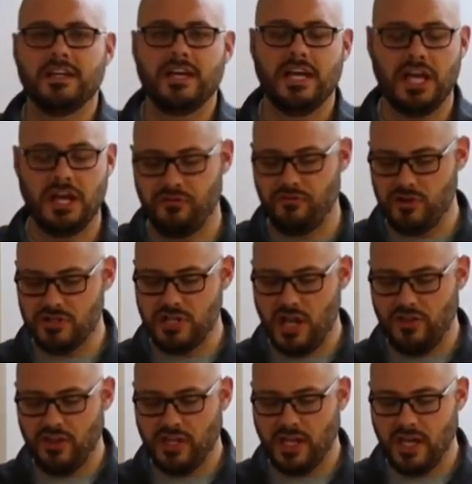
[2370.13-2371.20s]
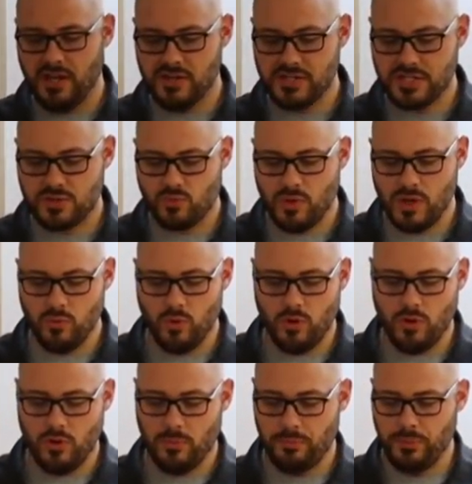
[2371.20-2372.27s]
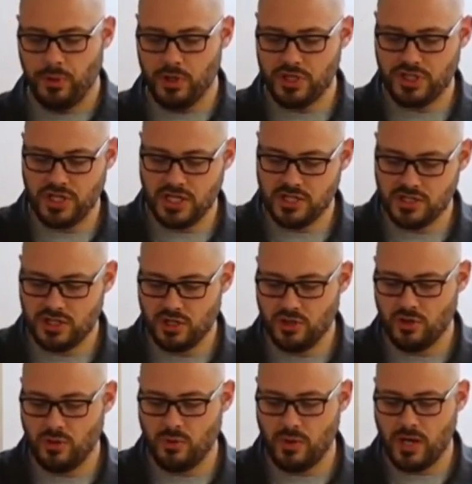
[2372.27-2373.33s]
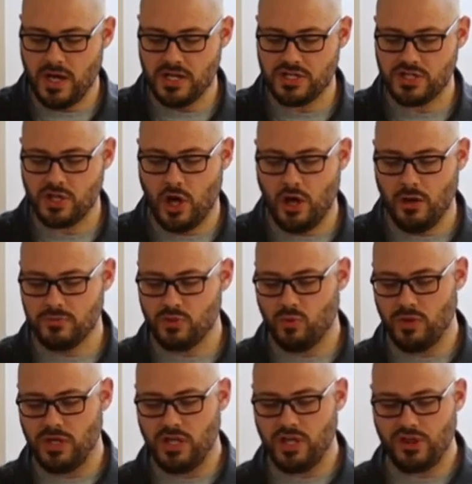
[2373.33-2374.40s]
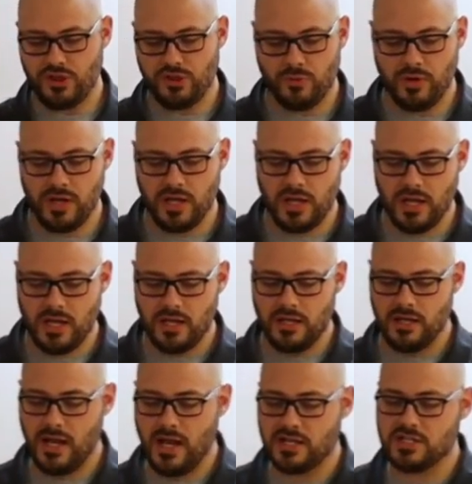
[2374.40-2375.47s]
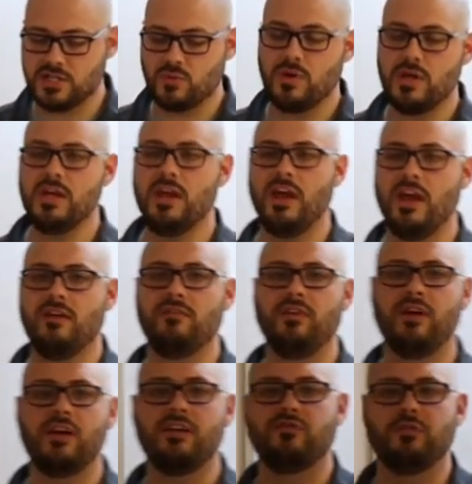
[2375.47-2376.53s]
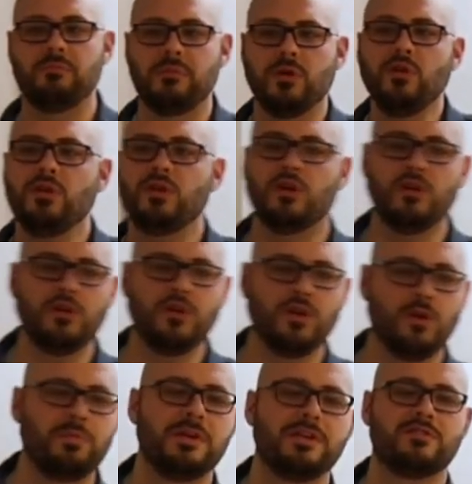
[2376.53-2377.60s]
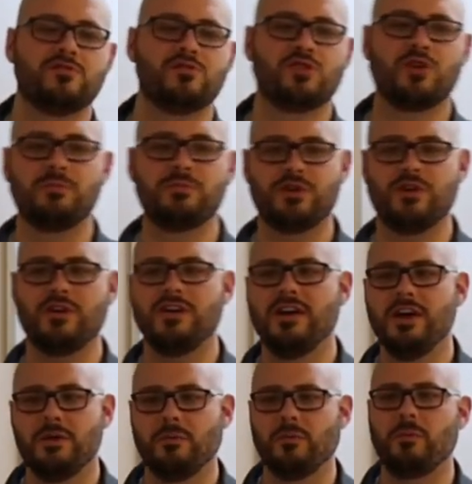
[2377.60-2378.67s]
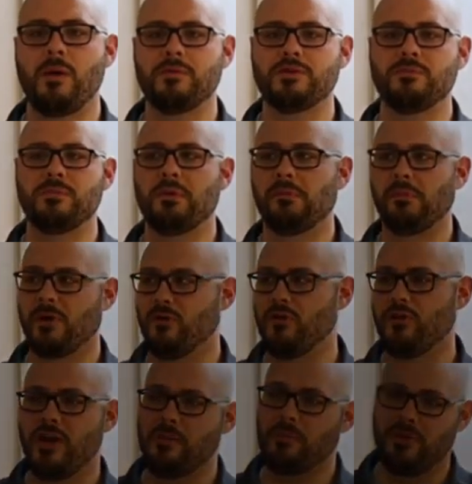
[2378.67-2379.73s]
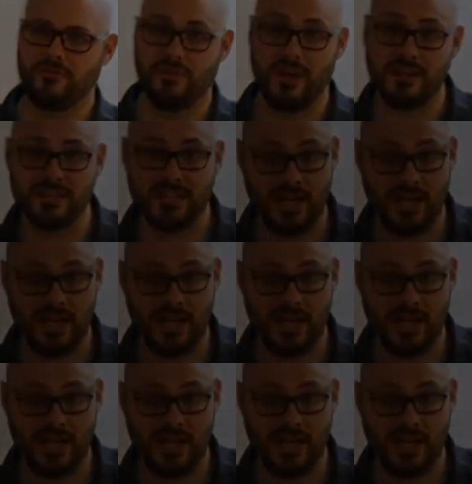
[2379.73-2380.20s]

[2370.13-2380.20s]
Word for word: If there's nothing else, we will push into uh, Psalm twenty-three next week, a very familiar little piece of Scripture. We probably should be able to burn through that pretty fast.